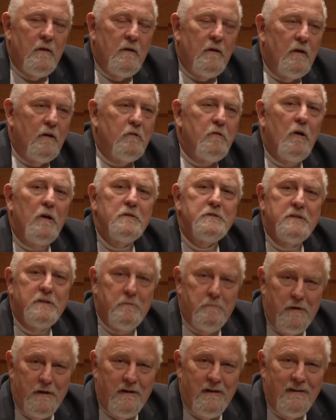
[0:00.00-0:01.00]
across the
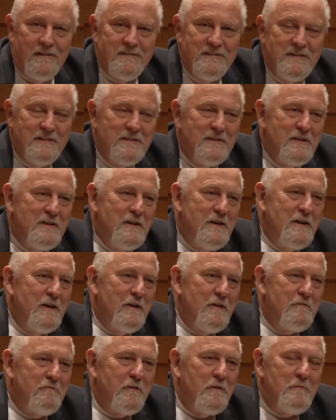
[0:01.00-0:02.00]
pond
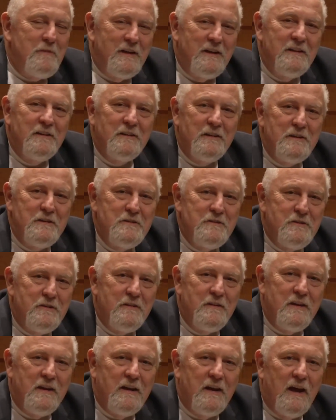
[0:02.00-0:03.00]
from England to
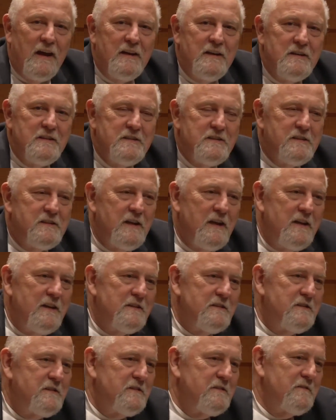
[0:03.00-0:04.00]
the United
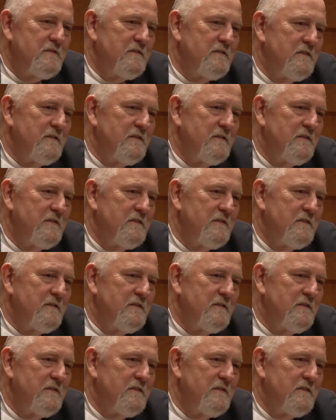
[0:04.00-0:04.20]
States.